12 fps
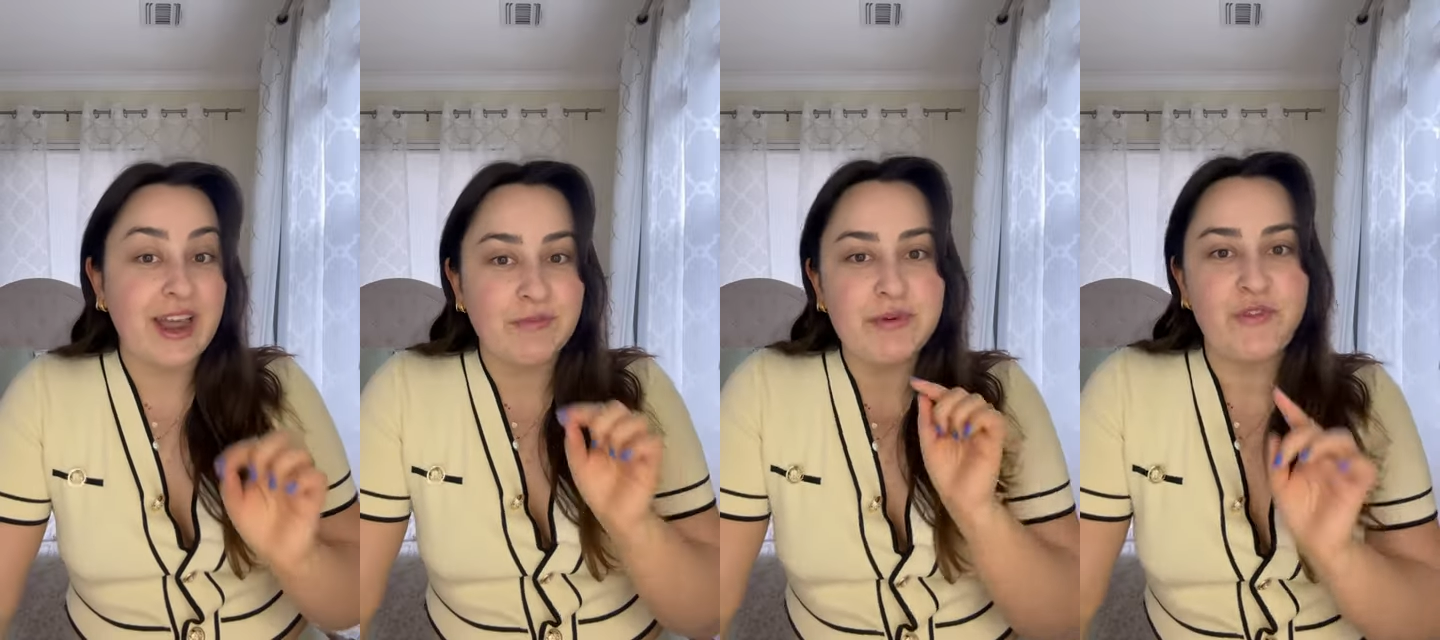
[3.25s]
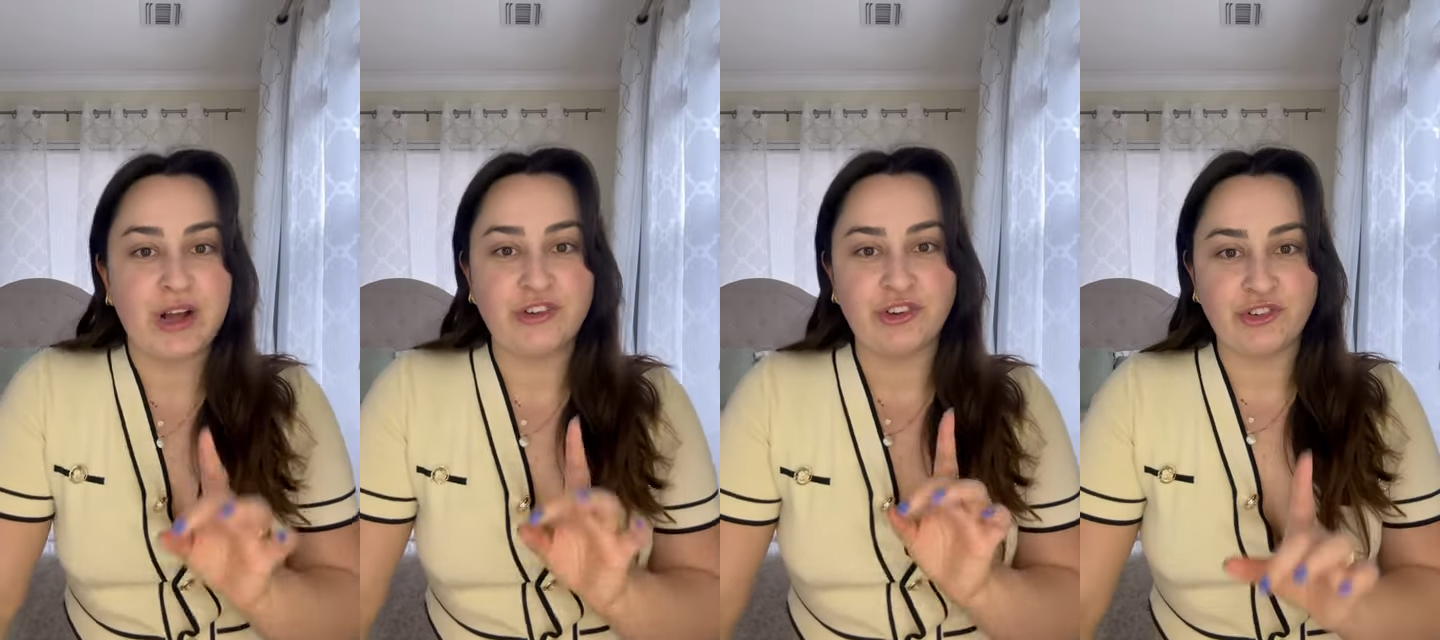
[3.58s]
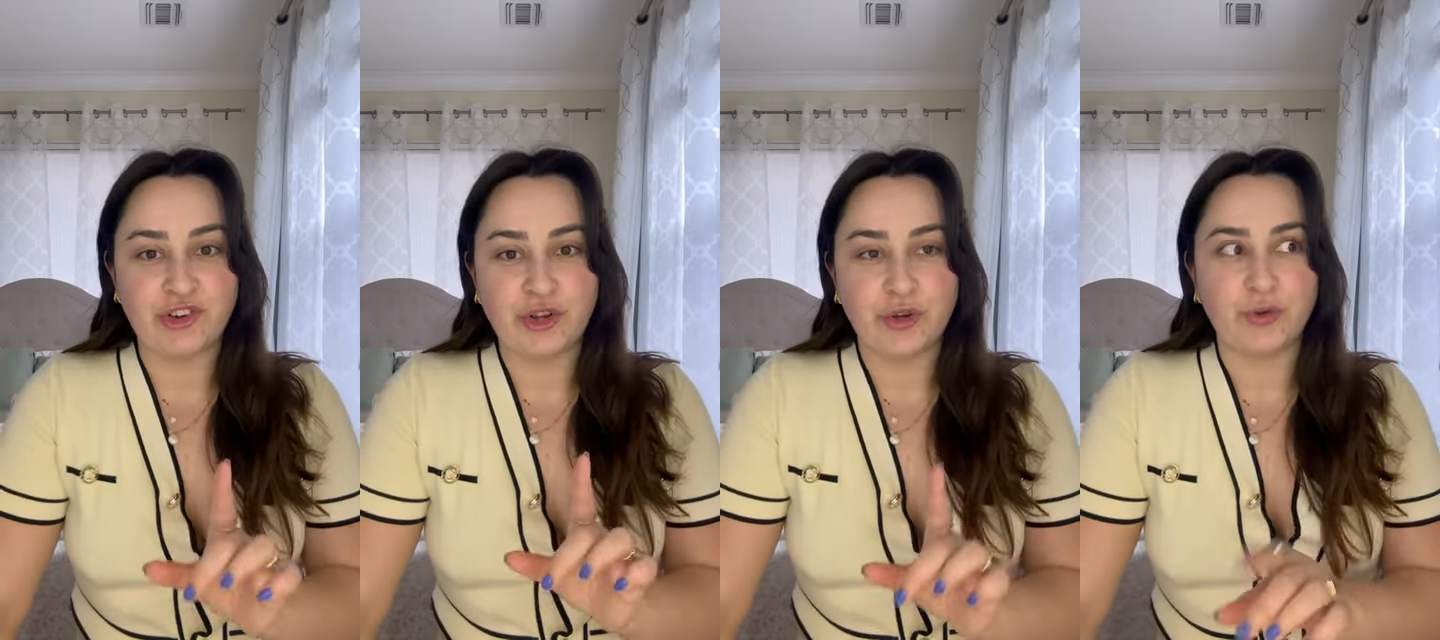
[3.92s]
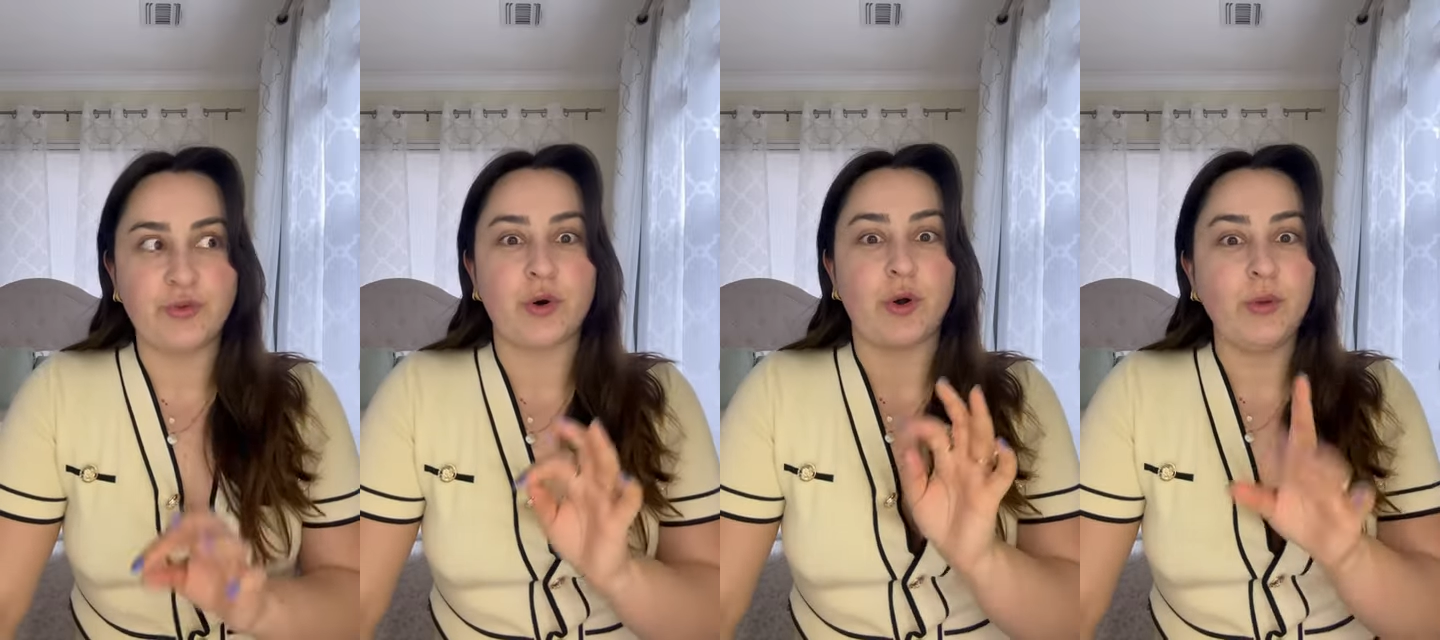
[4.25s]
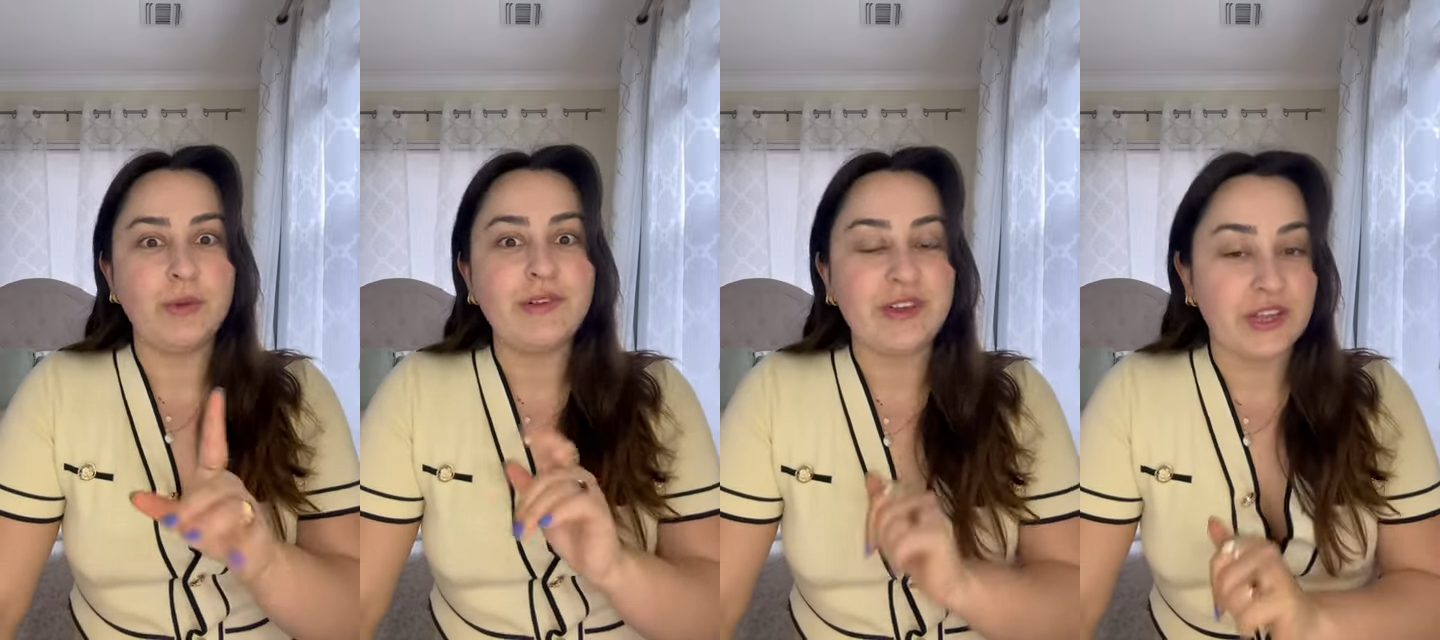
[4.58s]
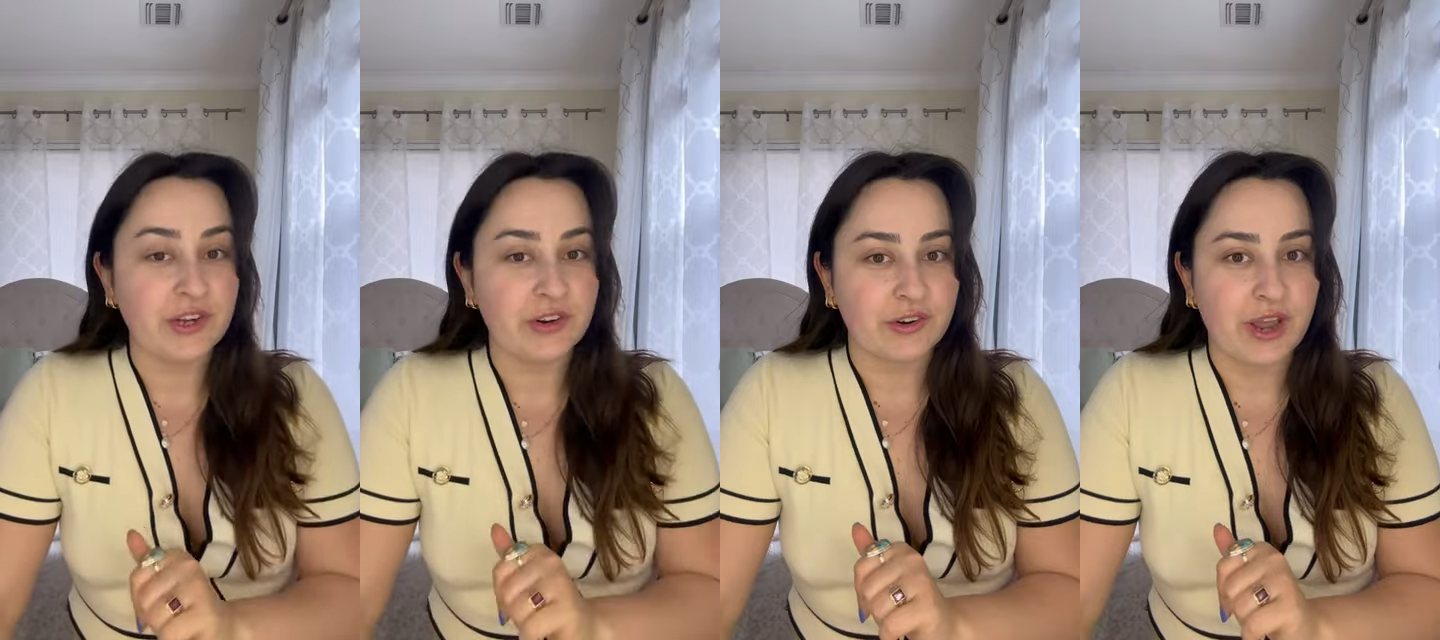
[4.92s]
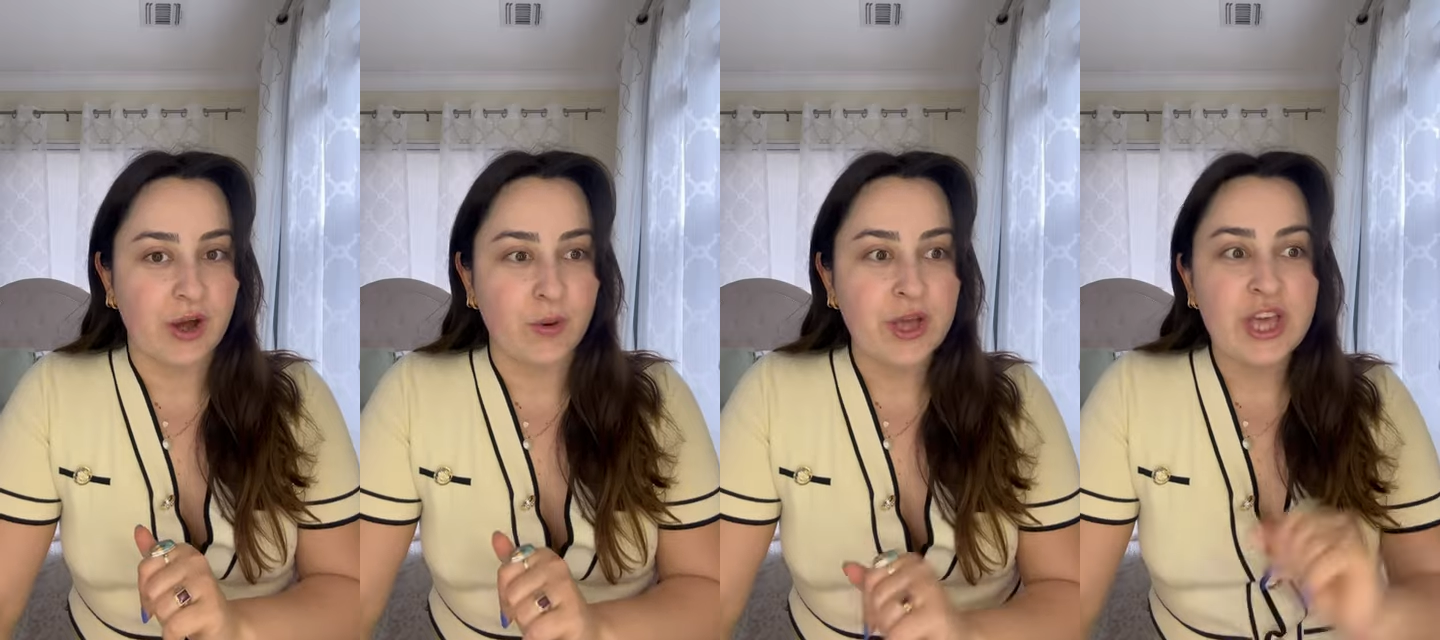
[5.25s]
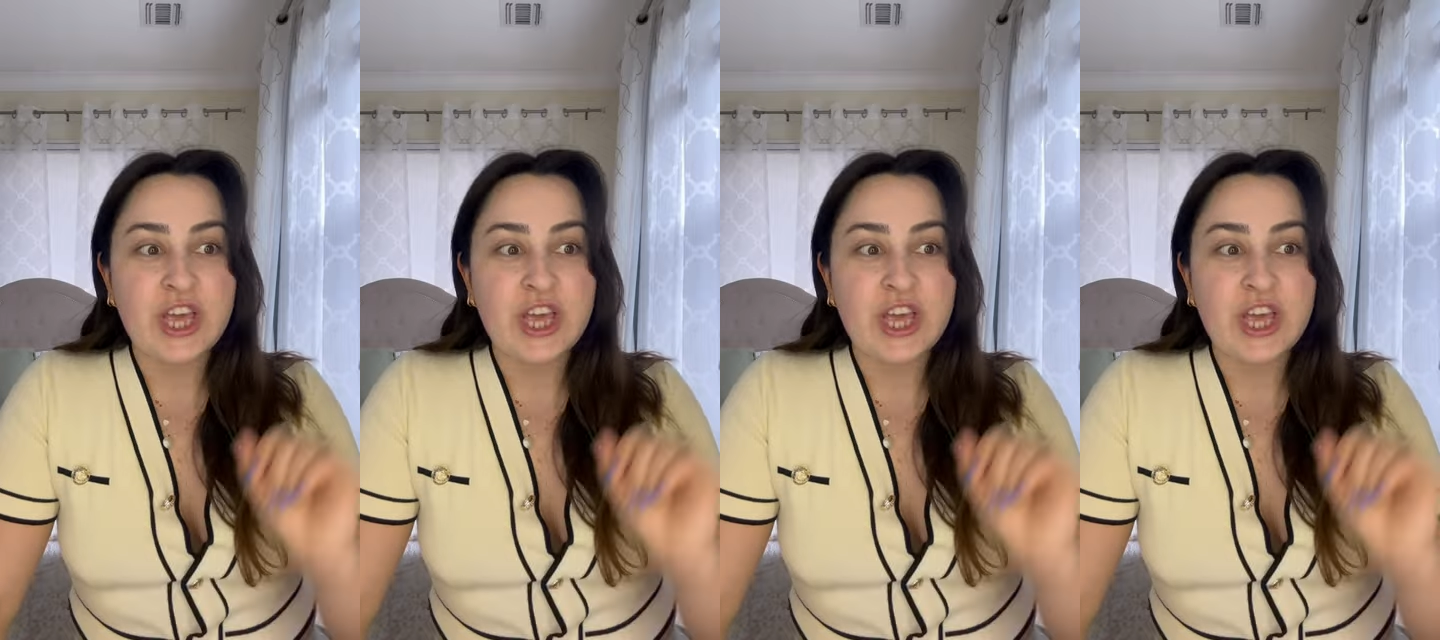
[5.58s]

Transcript: I've been watching Jihoon for almost a year now.